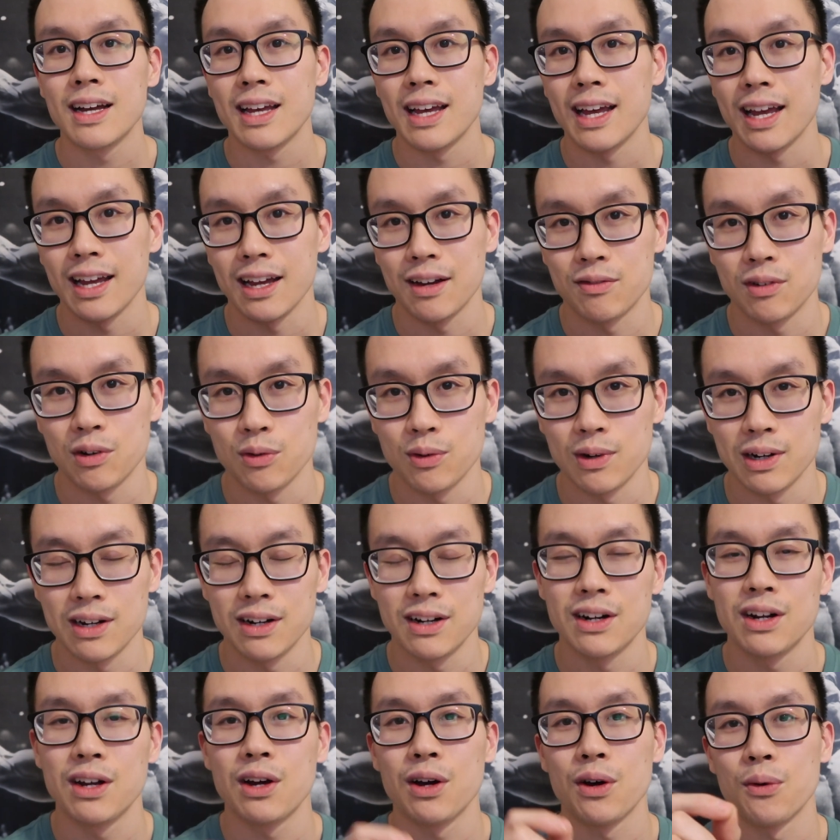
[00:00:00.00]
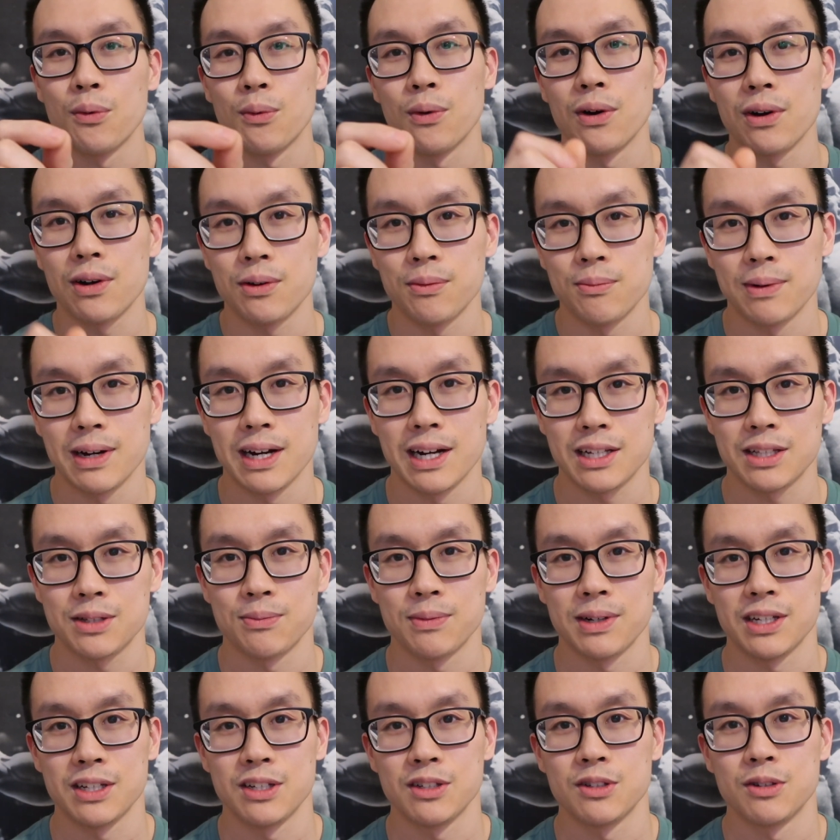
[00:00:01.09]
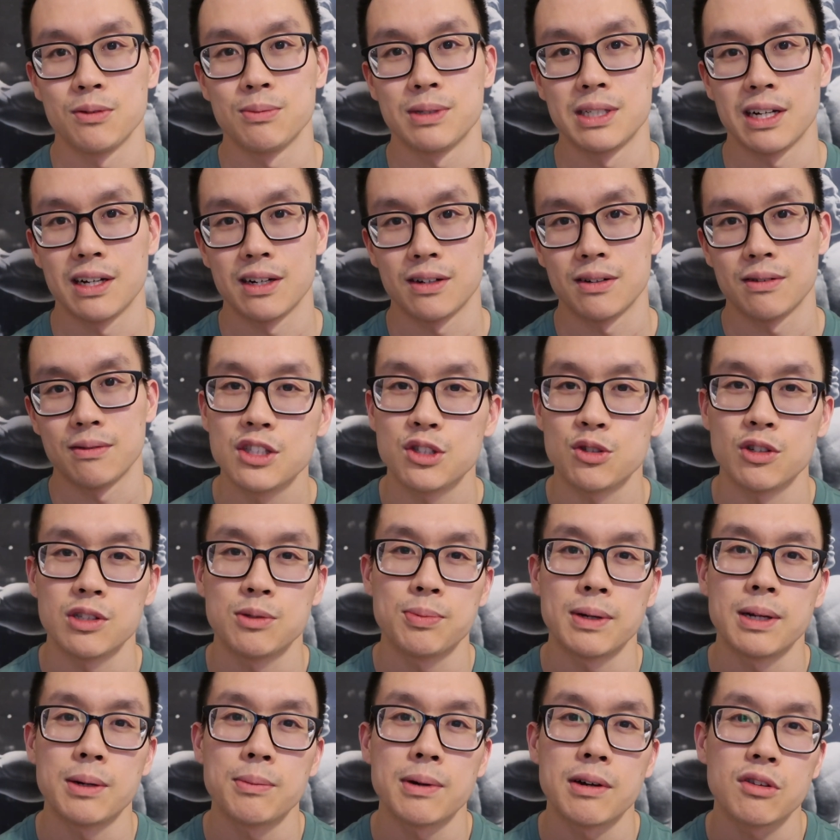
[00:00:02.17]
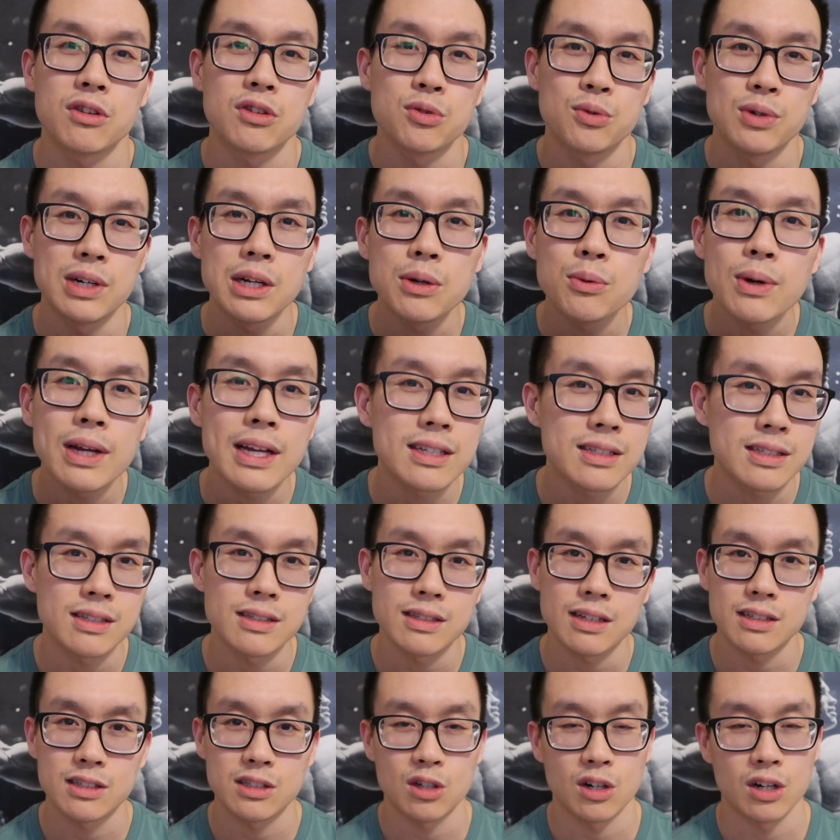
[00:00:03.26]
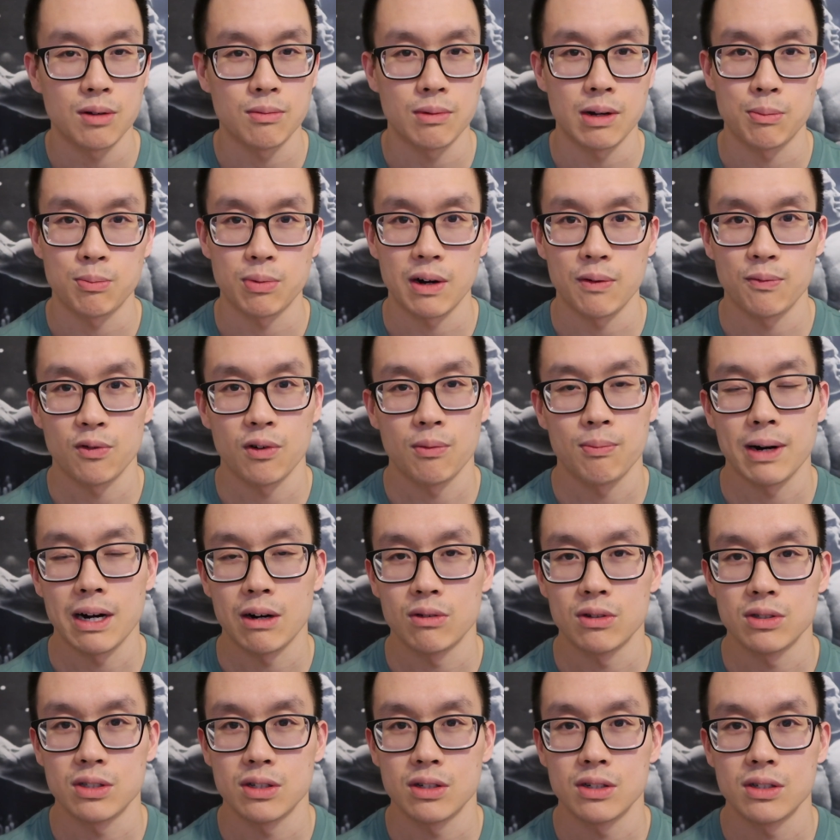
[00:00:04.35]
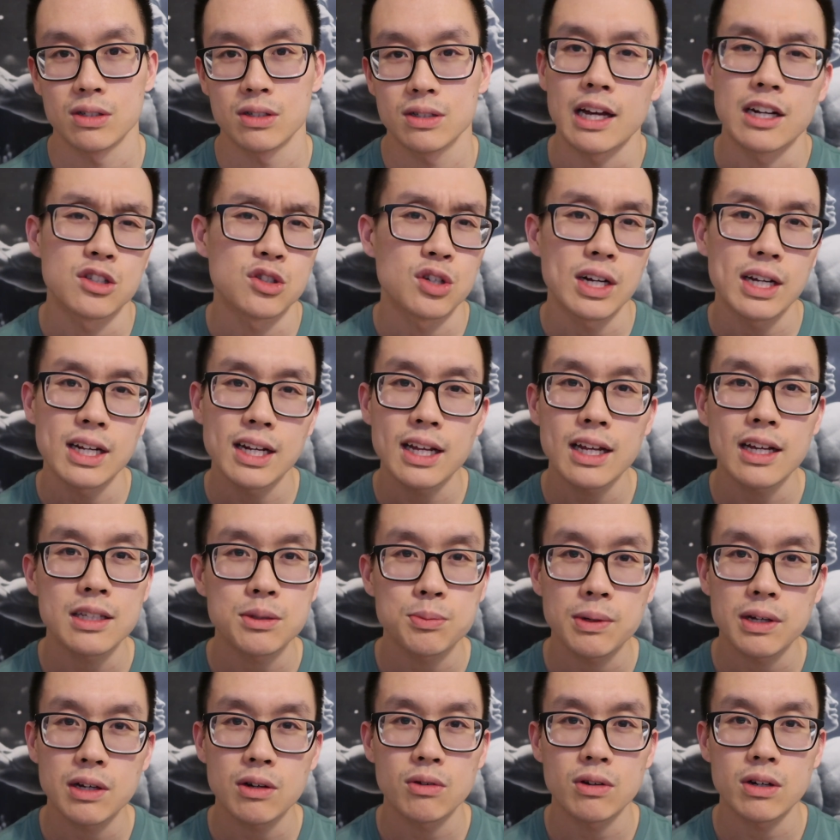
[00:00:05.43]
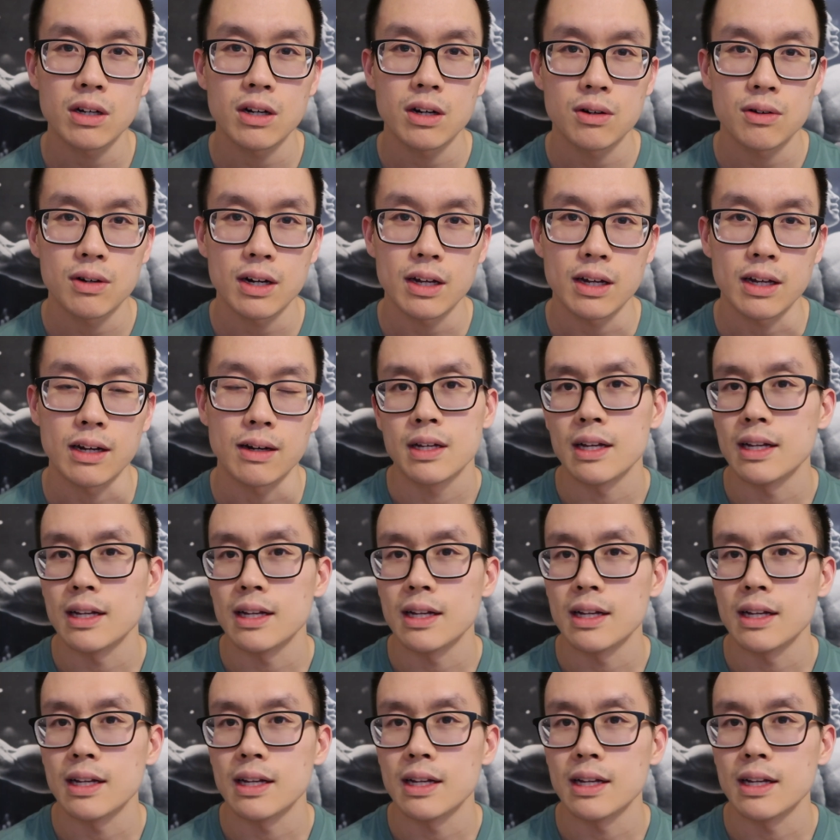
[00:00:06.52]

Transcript: Hey everyone, welcome back to my YouTube channel. So it's been about 3 weeks since I started my prep for Power Surge, and training has been going alright.